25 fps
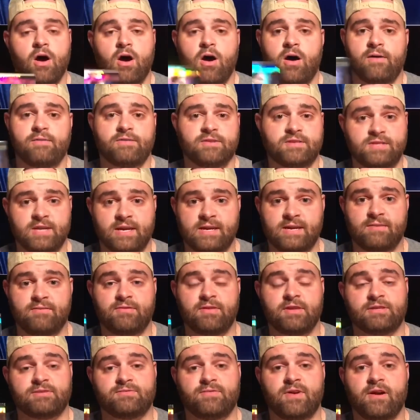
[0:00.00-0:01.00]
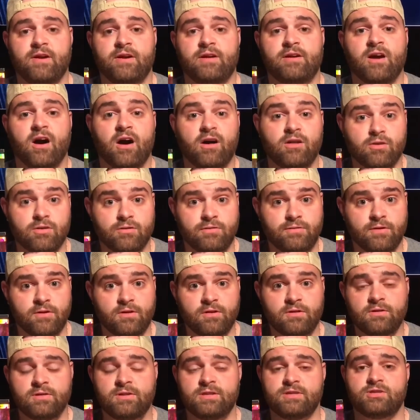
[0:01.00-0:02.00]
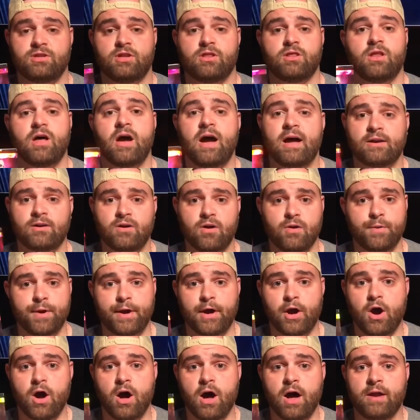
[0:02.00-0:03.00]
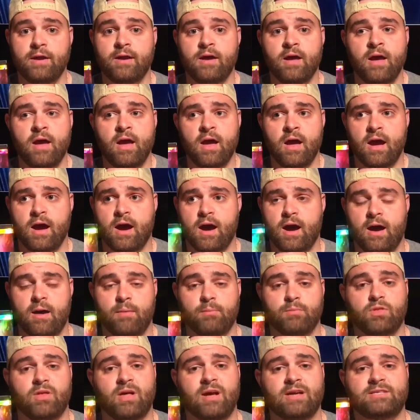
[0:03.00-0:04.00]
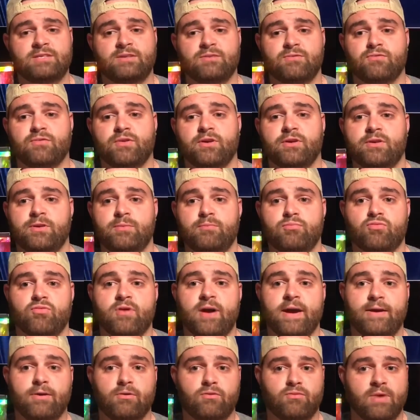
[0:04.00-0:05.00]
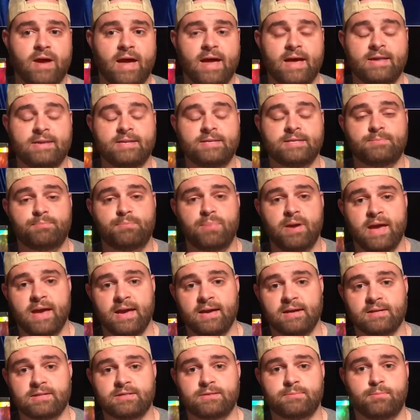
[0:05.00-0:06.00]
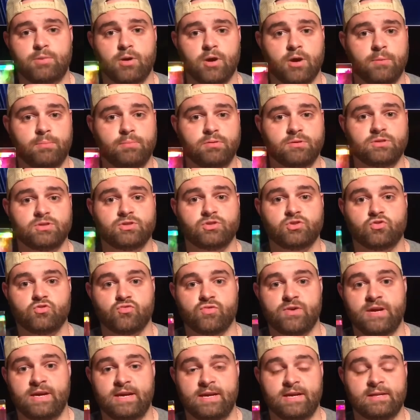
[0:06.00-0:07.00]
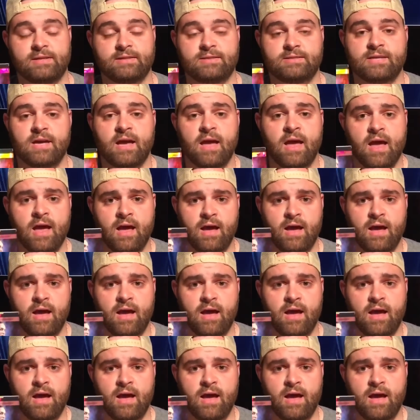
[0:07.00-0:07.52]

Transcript: All of a sudden, everything's very colorful. There's a lot going on. Lots of really bright reds, pinks, purples, greens.